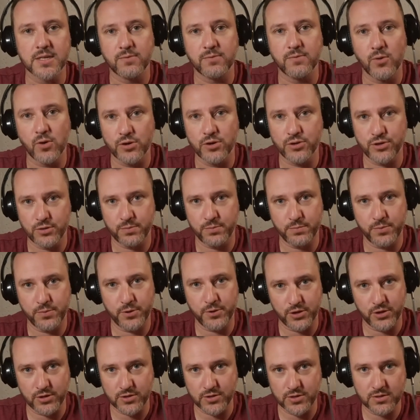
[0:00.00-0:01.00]
for
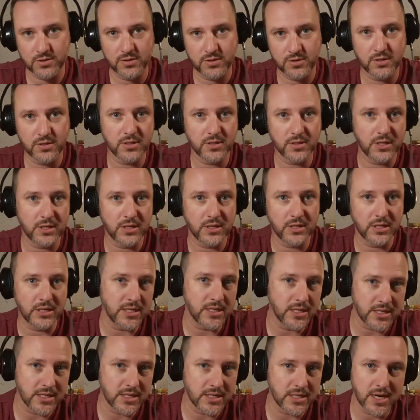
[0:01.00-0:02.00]
entrepreneurs. It's in the
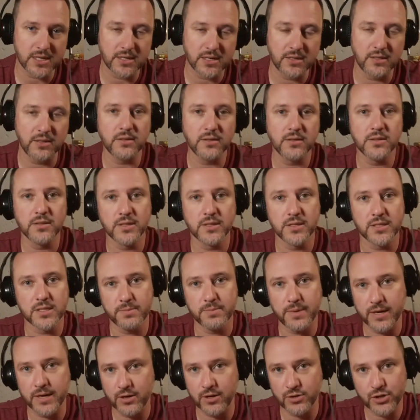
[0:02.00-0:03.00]
title. It's
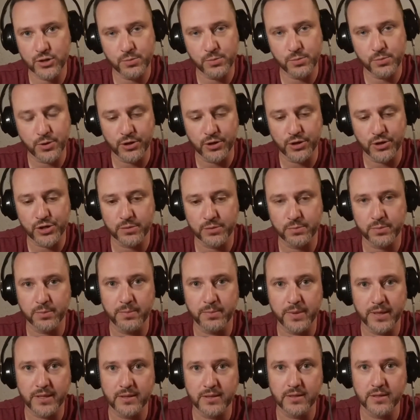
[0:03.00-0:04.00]
about entrepreneurship,
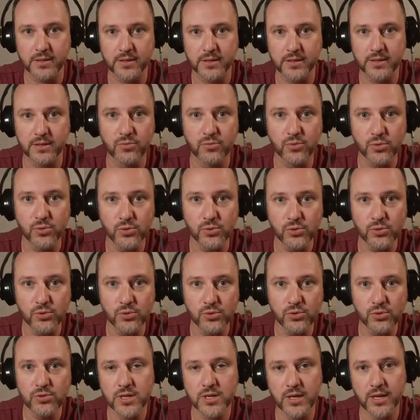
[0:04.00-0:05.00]
but the
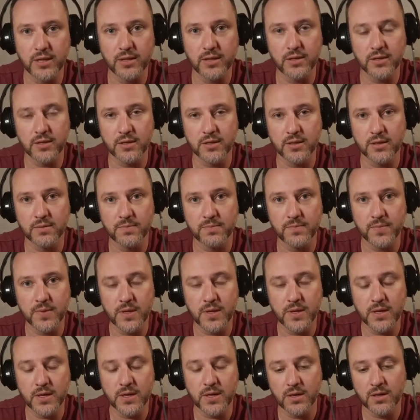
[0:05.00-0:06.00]
rules and the
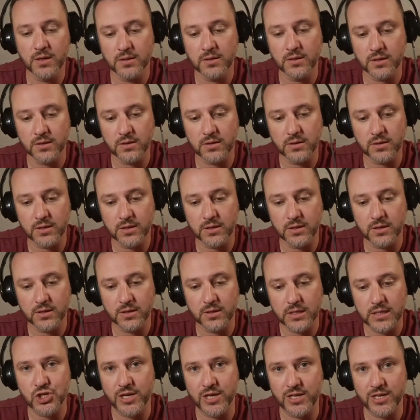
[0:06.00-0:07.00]

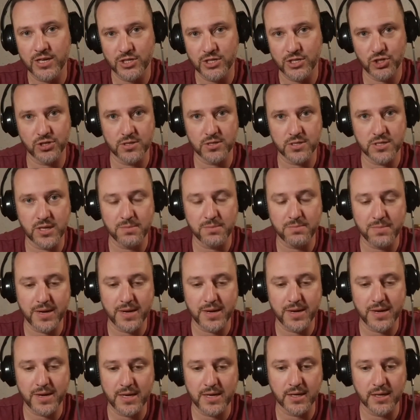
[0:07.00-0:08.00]
suggestions they
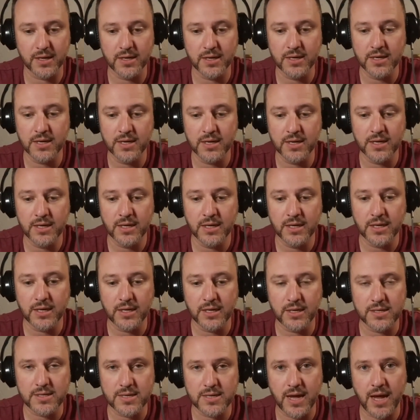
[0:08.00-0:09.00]
make here
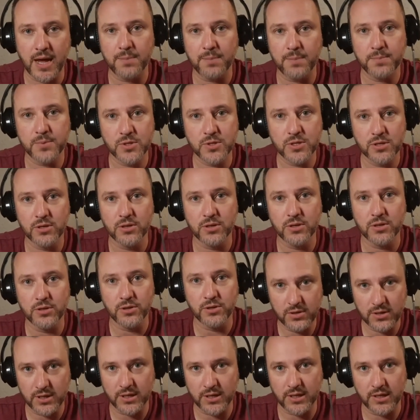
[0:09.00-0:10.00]
is
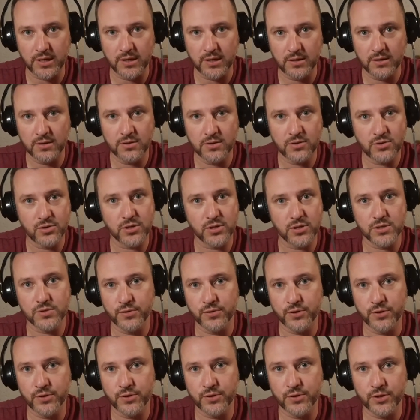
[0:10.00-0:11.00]
absolutely
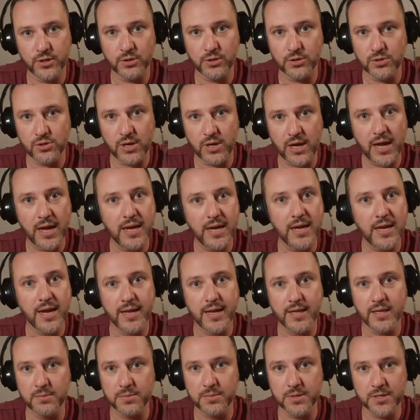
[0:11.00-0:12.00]
transferable to any
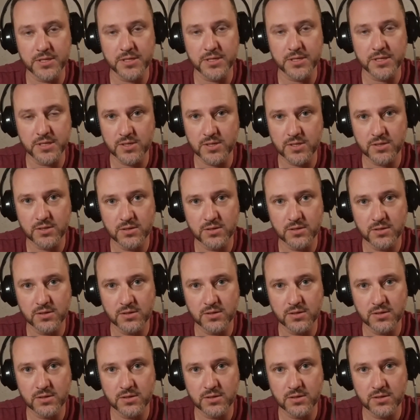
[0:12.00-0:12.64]
other business,